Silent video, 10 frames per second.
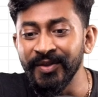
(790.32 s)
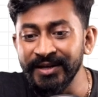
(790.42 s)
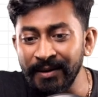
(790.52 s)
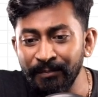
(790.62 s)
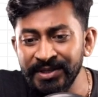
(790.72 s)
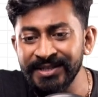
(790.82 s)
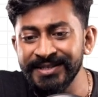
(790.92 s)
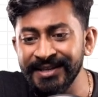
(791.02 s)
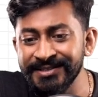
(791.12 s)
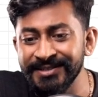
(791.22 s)
the temperature
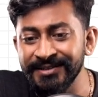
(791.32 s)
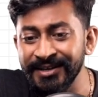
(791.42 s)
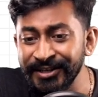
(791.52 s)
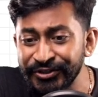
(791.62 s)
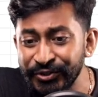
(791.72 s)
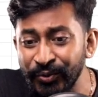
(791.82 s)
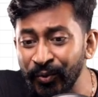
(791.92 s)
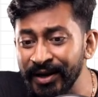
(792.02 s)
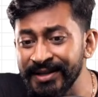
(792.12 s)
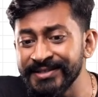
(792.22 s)
sensor is
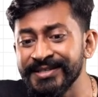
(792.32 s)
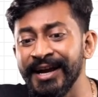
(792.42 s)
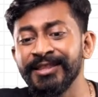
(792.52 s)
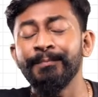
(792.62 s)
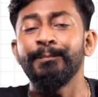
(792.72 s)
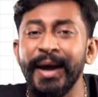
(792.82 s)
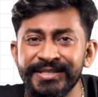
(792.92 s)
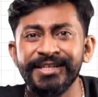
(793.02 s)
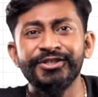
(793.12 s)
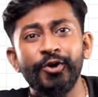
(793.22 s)
stored inside the
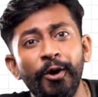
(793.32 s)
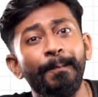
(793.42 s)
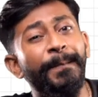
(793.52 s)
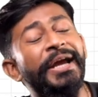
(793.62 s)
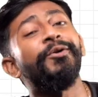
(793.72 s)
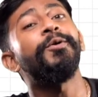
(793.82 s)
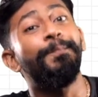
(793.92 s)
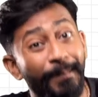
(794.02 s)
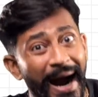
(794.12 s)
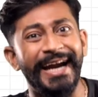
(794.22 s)
message.payload
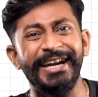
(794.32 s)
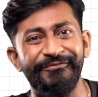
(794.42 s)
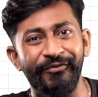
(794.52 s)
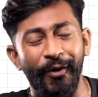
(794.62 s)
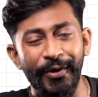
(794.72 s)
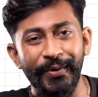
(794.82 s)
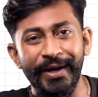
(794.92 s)
by default.